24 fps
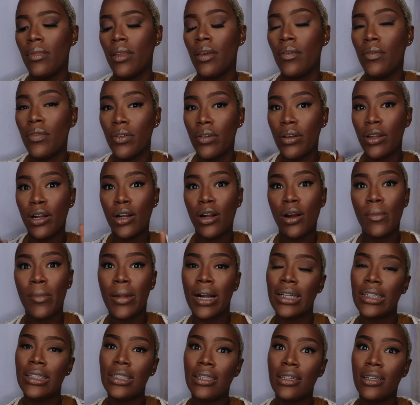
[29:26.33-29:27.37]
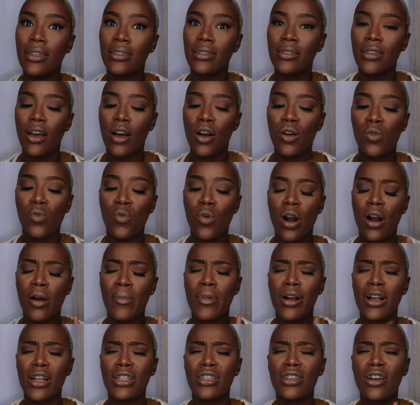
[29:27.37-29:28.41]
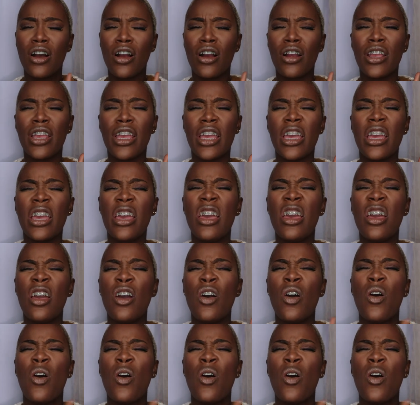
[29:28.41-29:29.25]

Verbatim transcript: if you look on my tiktok walmart target